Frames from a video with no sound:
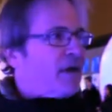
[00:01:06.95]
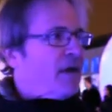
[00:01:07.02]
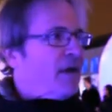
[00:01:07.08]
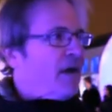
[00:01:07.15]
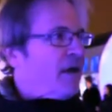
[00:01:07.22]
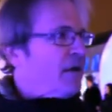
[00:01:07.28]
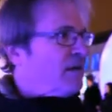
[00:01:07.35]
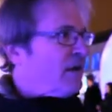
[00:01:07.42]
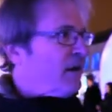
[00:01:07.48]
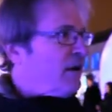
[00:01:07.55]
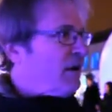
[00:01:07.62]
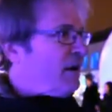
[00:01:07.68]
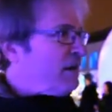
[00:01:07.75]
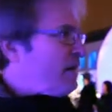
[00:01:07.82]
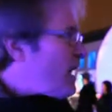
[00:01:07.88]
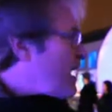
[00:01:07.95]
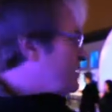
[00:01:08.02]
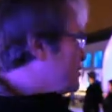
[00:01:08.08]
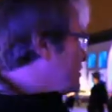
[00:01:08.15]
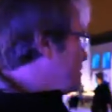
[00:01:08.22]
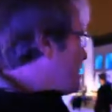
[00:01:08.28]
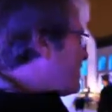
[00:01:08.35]
and uh,
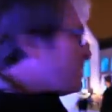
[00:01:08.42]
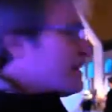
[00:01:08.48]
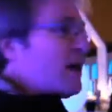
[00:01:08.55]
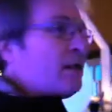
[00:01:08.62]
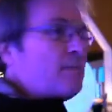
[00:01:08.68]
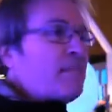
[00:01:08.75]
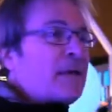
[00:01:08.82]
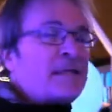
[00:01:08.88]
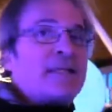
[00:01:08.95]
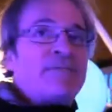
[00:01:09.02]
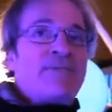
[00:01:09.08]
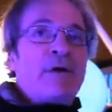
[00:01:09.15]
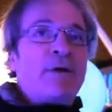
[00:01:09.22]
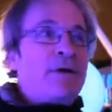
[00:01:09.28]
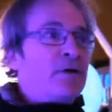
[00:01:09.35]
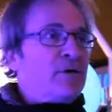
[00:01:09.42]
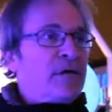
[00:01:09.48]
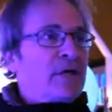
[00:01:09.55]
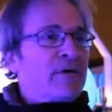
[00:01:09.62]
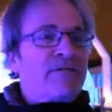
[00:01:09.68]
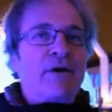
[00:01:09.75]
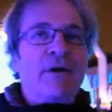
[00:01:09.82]
actually that, that makes it very
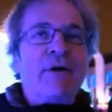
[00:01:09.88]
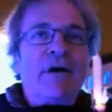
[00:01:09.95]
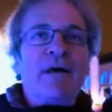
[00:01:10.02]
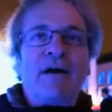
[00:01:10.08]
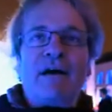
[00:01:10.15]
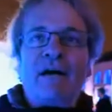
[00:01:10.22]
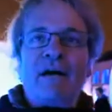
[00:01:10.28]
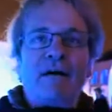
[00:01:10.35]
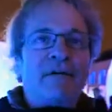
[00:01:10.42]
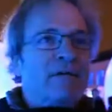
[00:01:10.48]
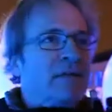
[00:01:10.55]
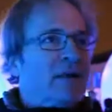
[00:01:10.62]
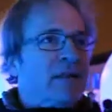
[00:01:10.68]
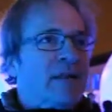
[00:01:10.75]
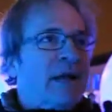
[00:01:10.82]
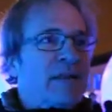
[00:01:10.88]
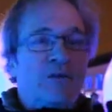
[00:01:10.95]
ludic, very uh, like